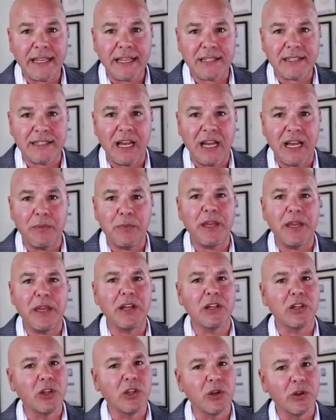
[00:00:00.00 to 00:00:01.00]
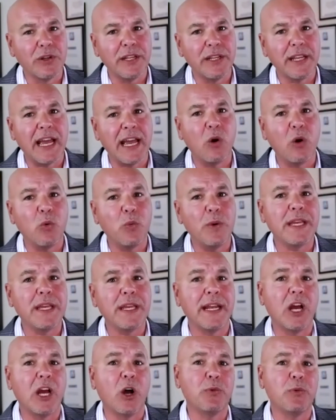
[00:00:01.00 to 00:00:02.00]
step in learning how we can
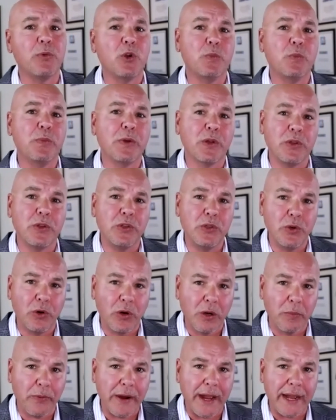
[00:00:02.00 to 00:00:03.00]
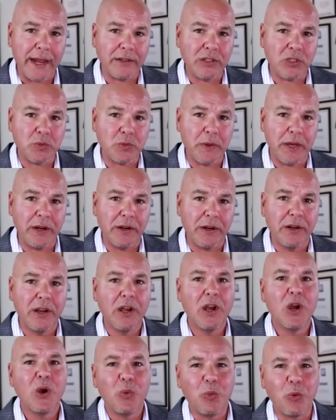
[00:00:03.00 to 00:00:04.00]
help you build your practice better,
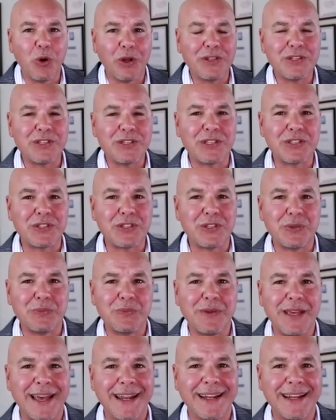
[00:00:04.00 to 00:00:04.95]
one system at a